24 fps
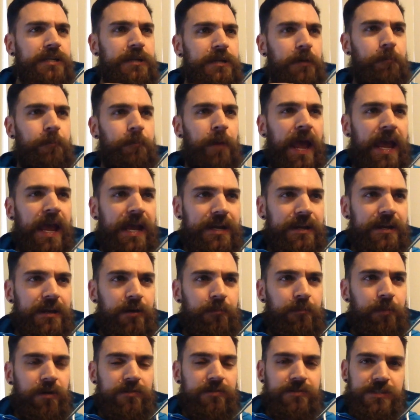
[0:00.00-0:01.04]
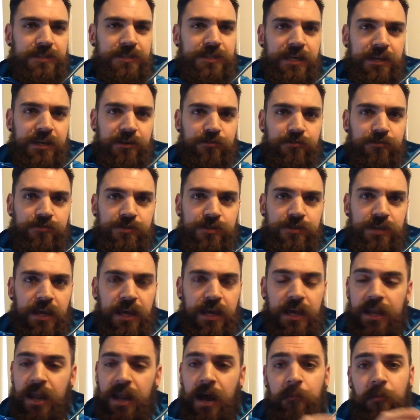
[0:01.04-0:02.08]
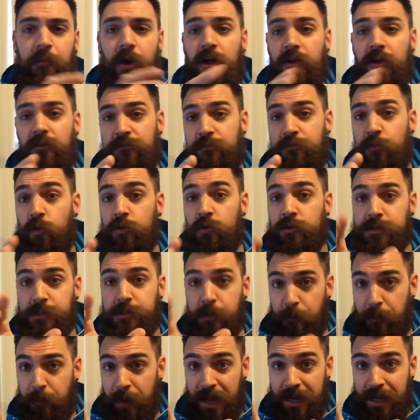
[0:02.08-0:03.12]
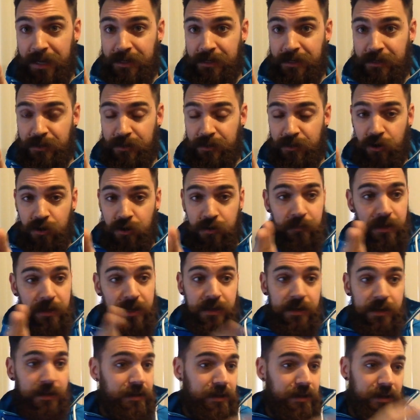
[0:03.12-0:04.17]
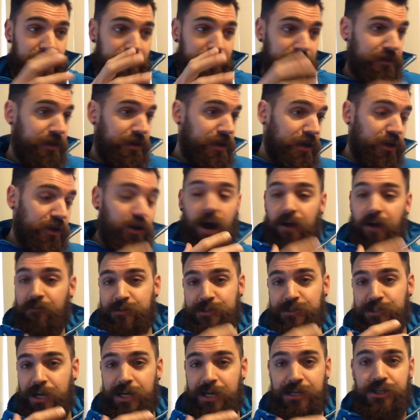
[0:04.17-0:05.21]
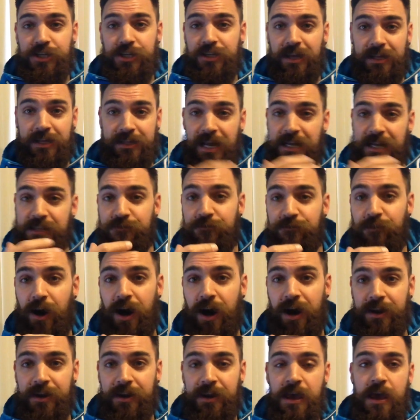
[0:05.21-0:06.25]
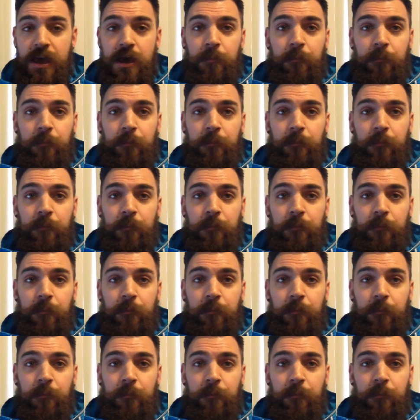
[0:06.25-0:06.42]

debate about sneakers and i'm all for debate you know what i mean and, and conversation like that's fun